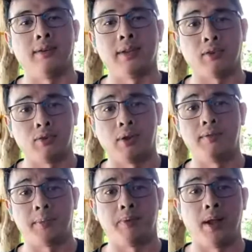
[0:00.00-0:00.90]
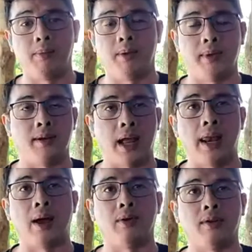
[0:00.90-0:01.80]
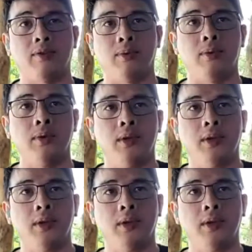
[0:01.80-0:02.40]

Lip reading: and that solved that problem and allowed us to